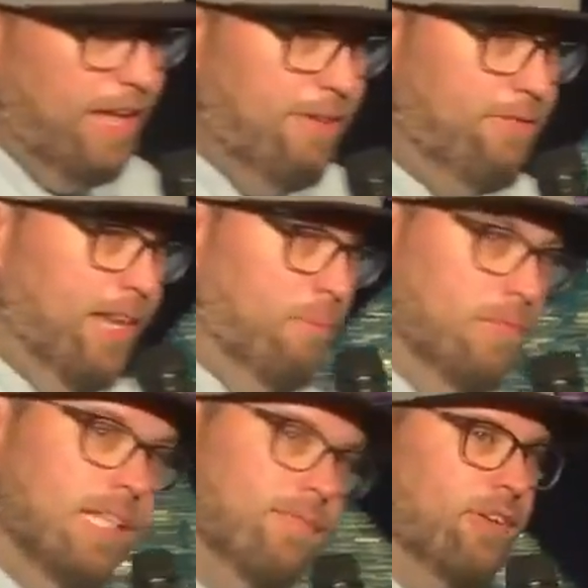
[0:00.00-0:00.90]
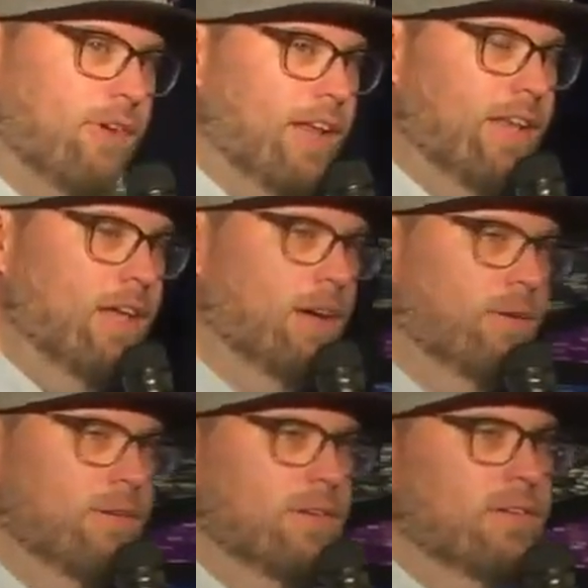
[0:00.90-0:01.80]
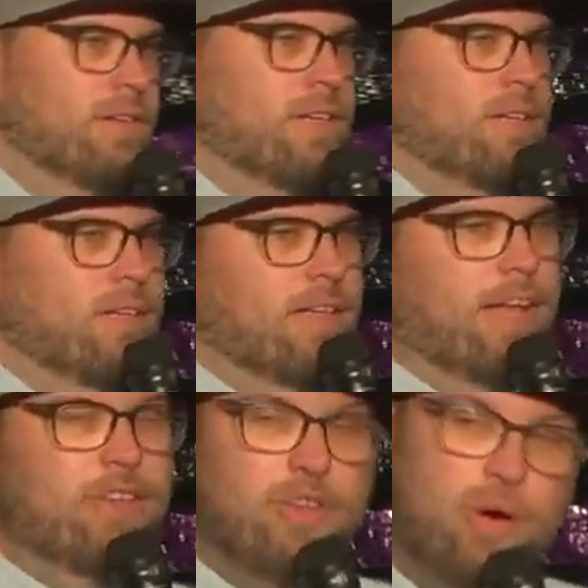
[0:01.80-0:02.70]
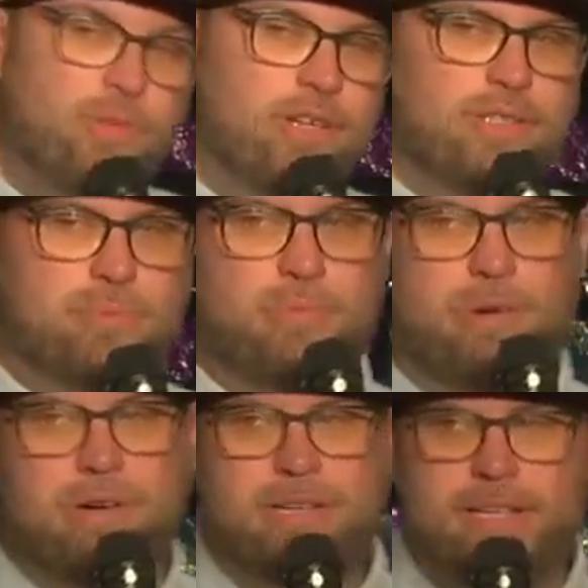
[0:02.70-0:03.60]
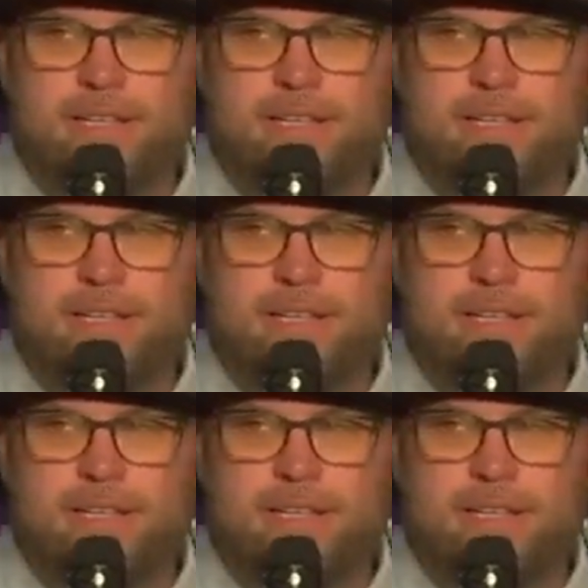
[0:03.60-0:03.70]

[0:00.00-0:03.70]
life that I'm living right now. I know there's more.